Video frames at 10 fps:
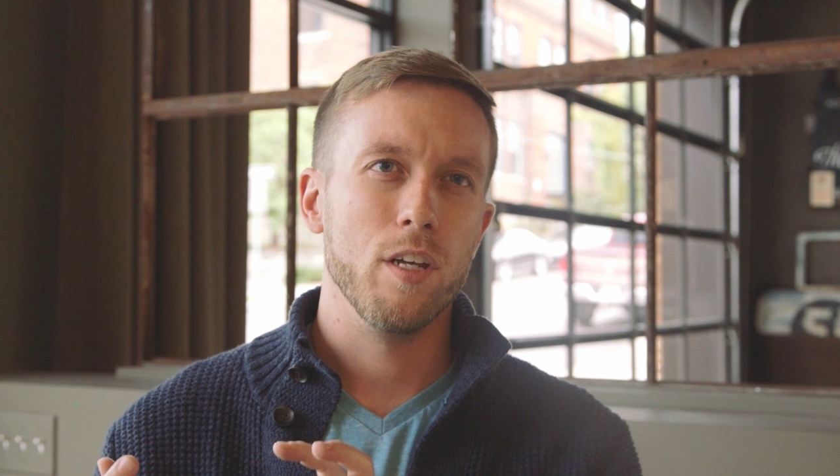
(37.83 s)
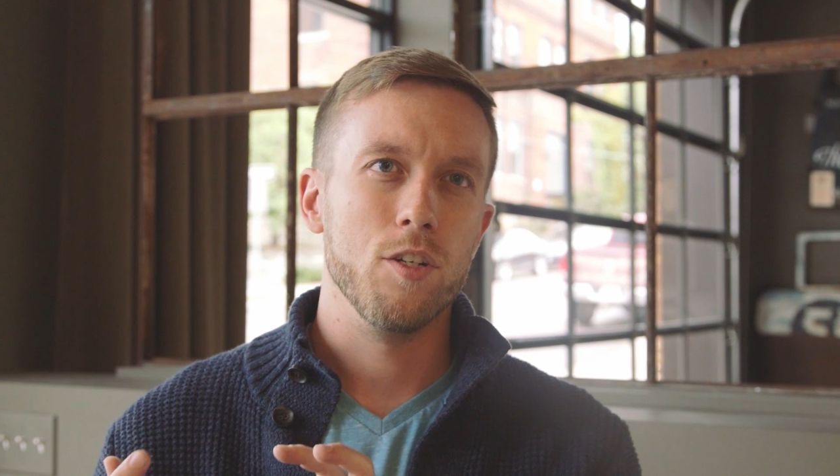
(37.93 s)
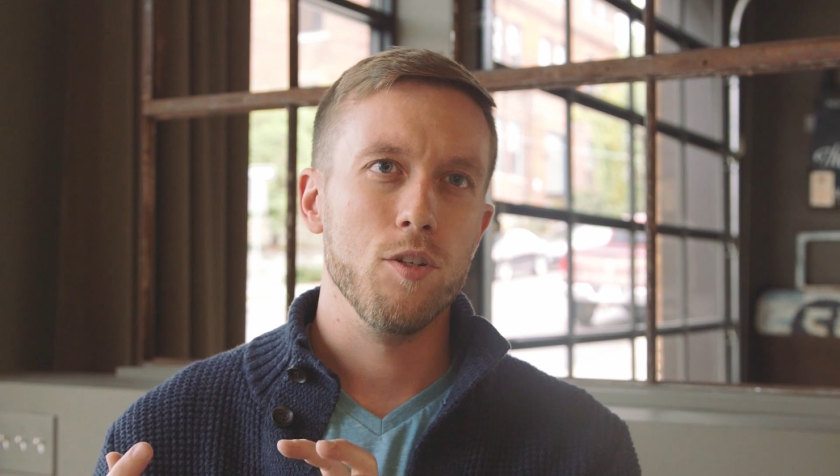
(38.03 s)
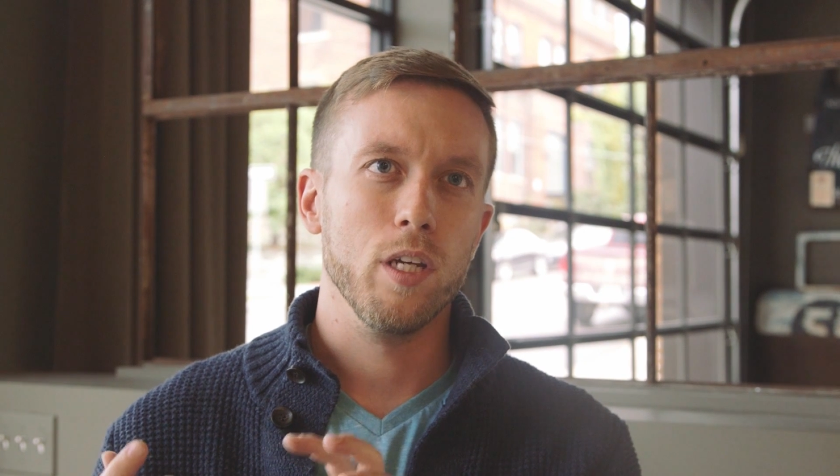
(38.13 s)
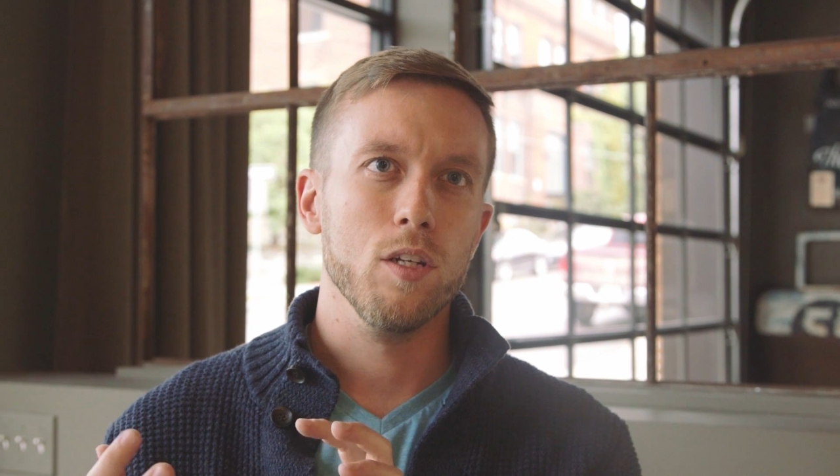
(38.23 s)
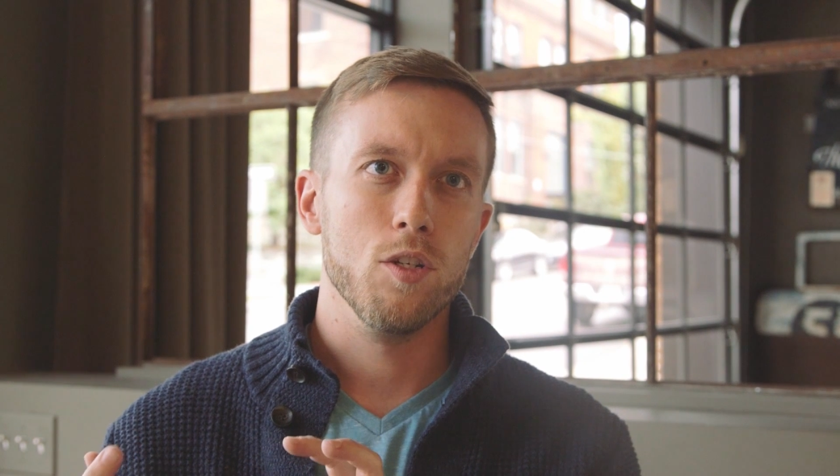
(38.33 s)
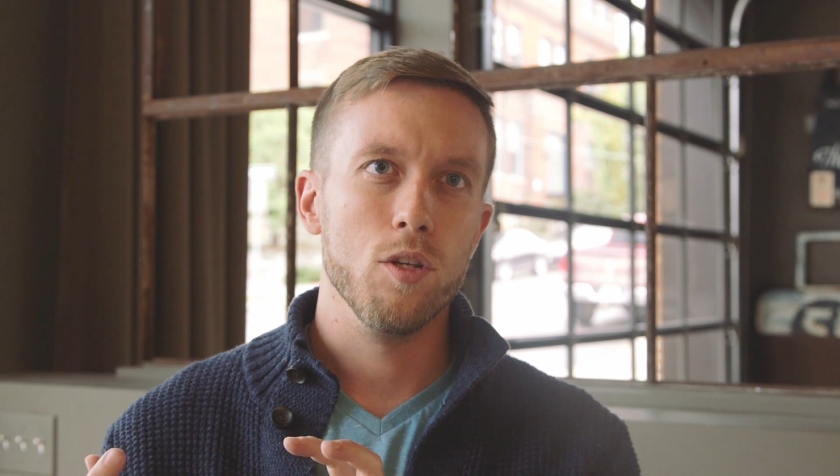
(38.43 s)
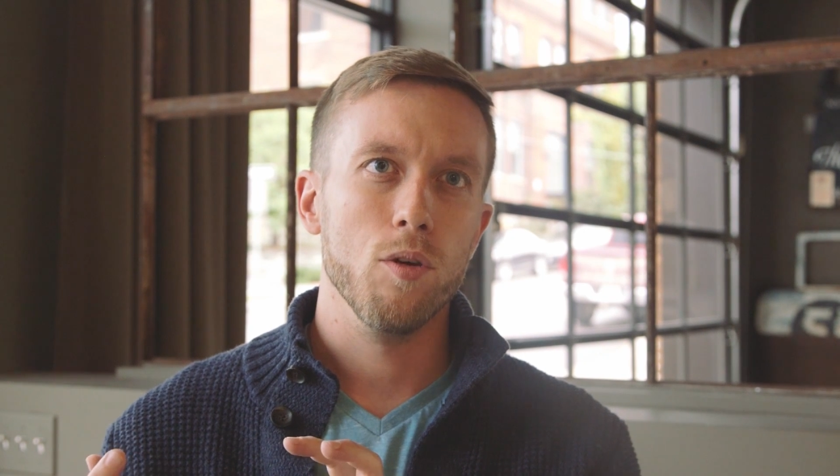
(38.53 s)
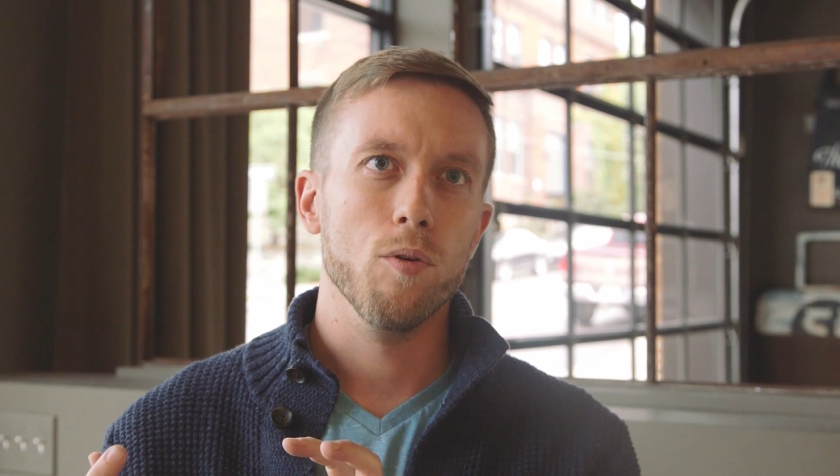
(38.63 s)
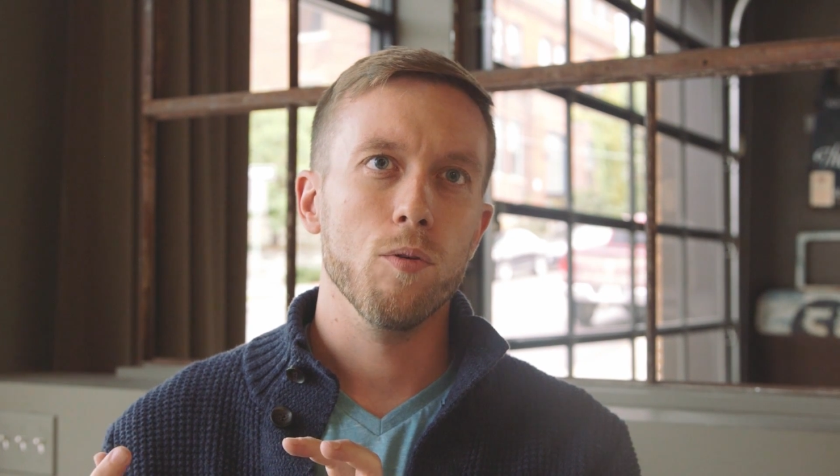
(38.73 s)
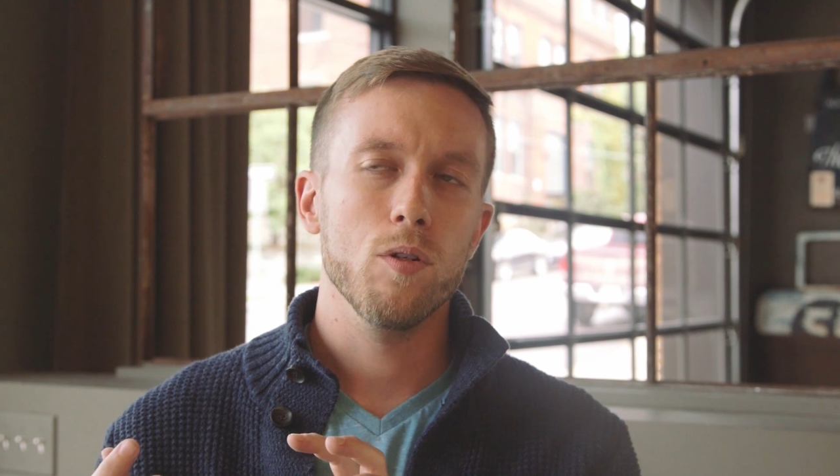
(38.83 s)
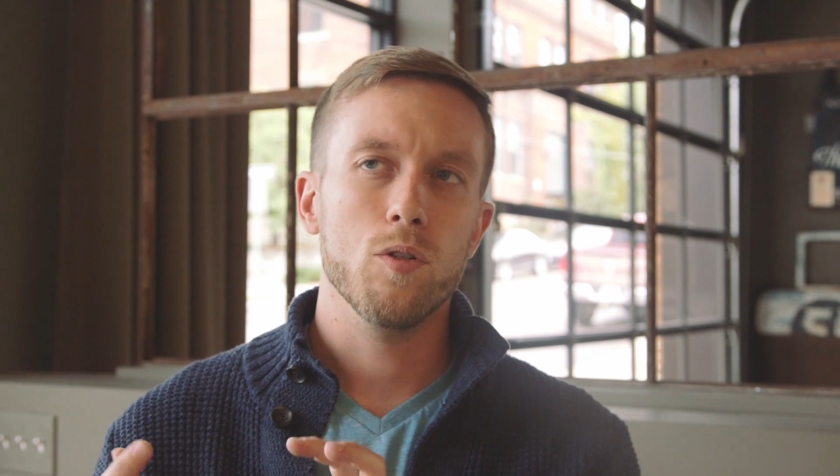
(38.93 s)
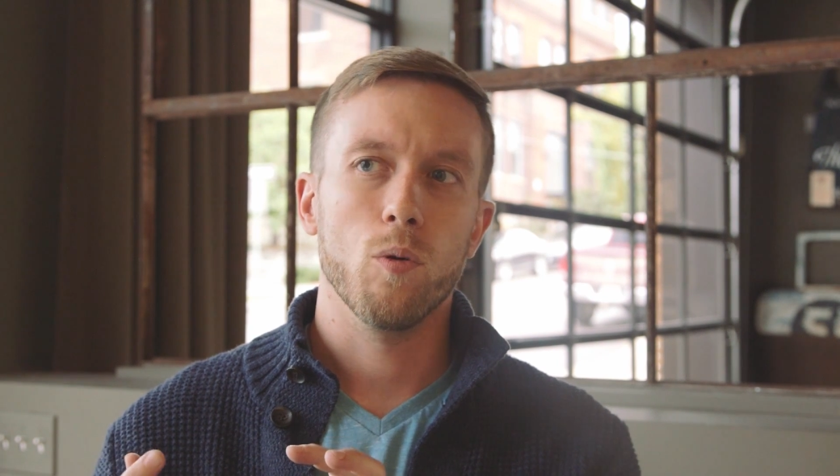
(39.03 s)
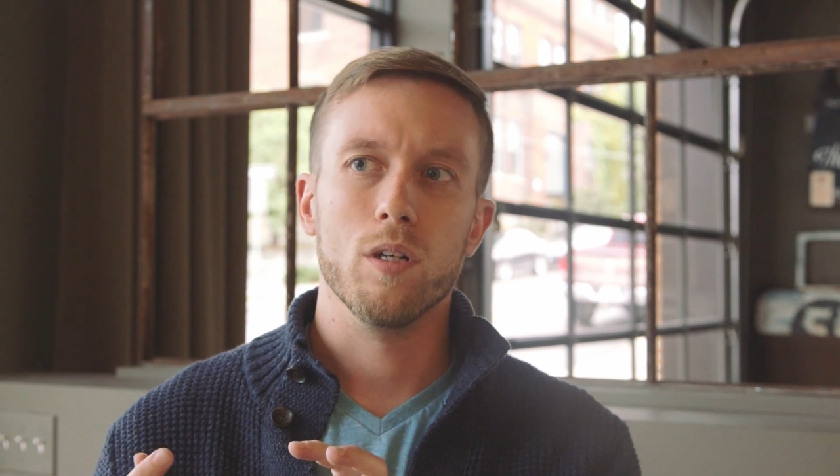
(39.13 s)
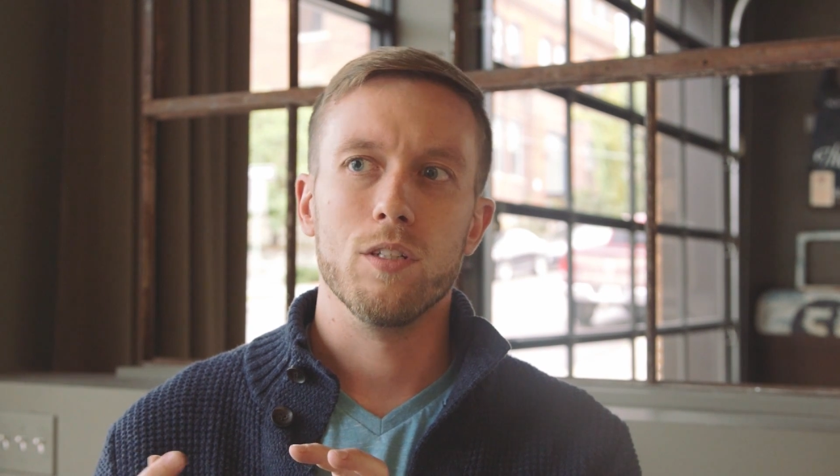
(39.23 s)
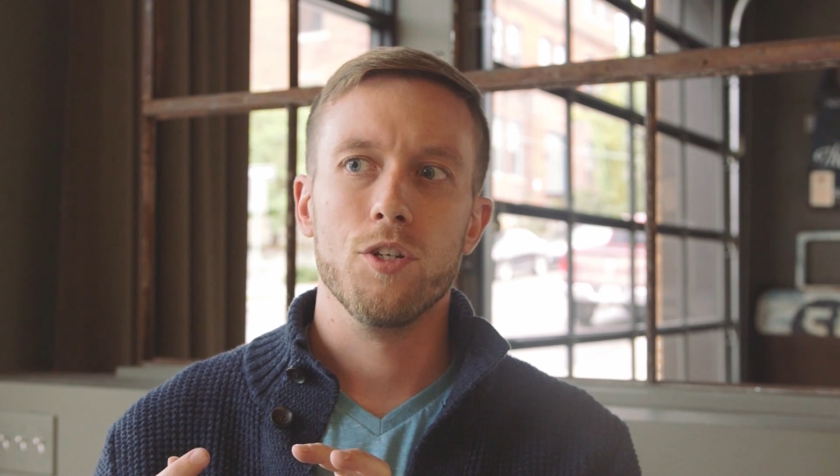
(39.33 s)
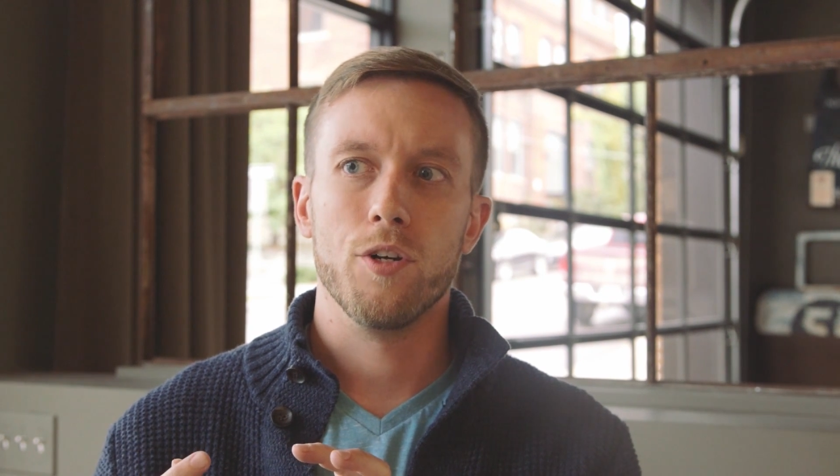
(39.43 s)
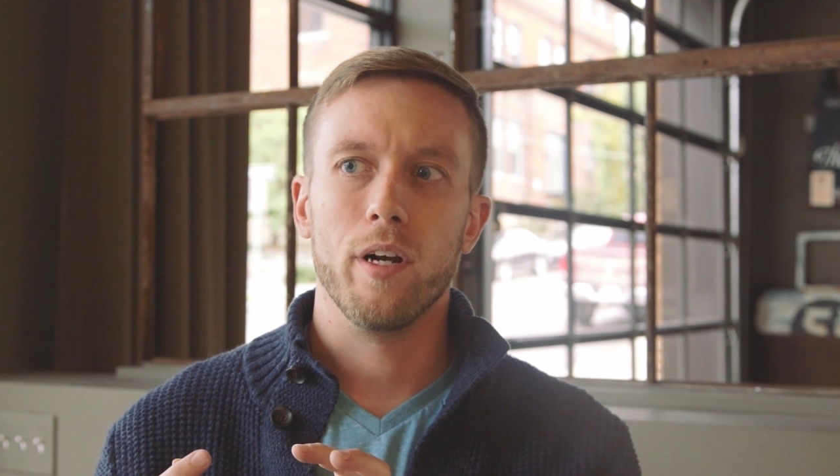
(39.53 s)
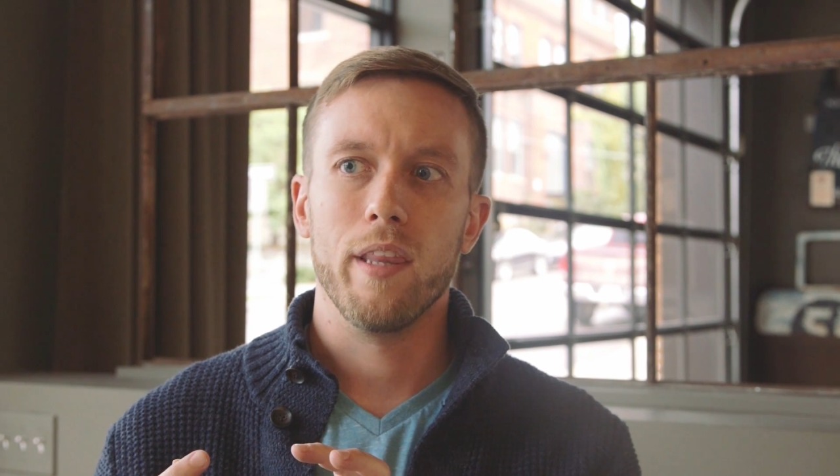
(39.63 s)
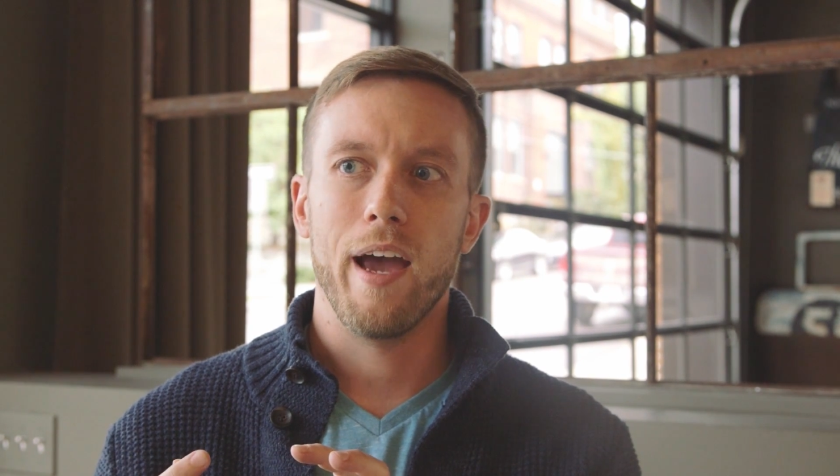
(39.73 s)
that you can do towards
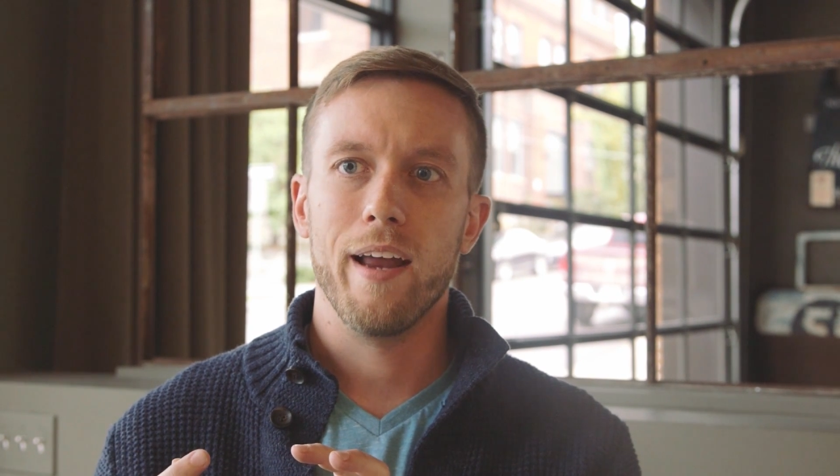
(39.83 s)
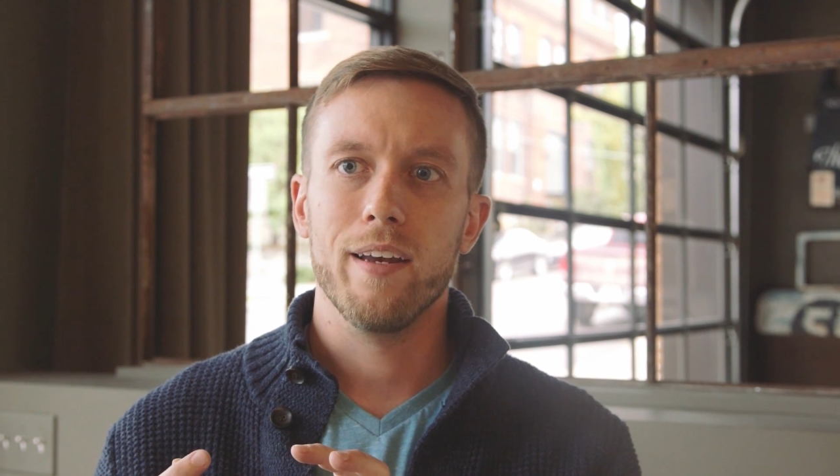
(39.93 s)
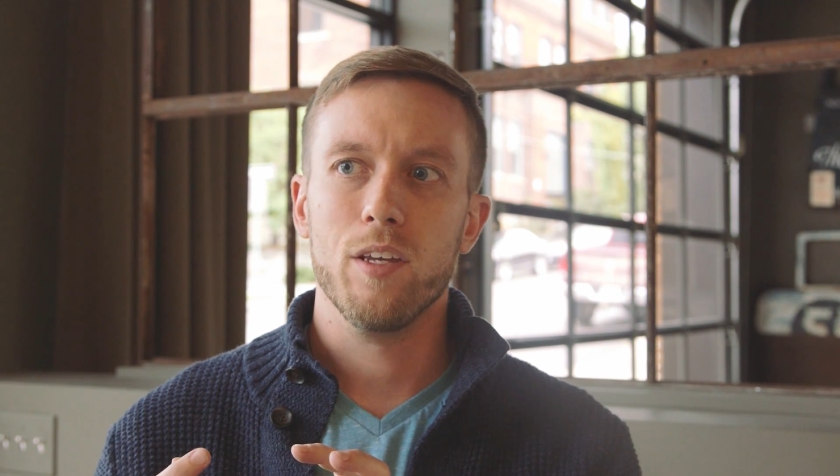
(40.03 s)
ensuring that